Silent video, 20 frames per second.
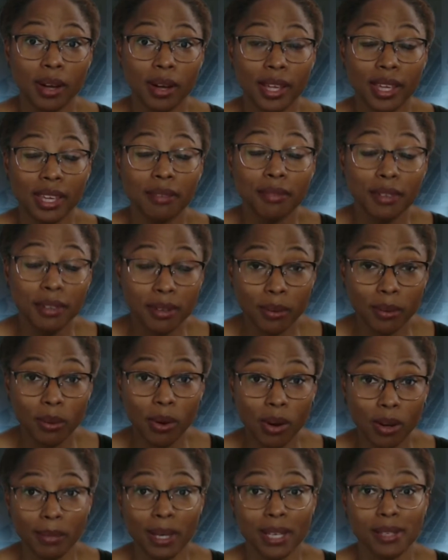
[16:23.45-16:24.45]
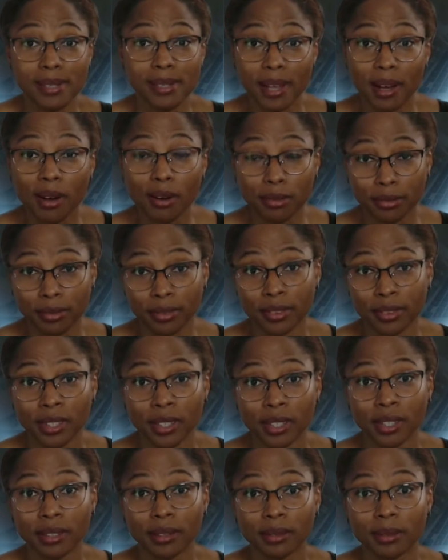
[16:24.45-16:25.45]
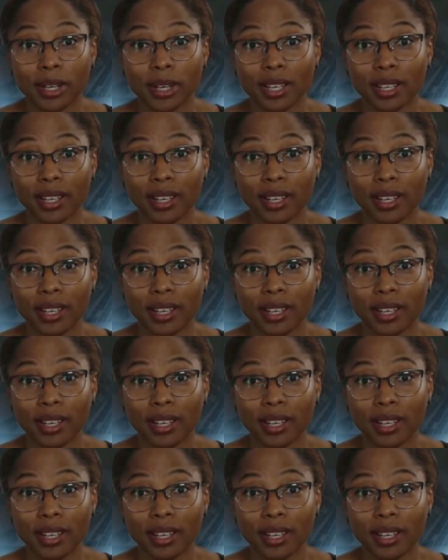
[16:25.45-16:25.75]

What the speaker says: even on myself, right?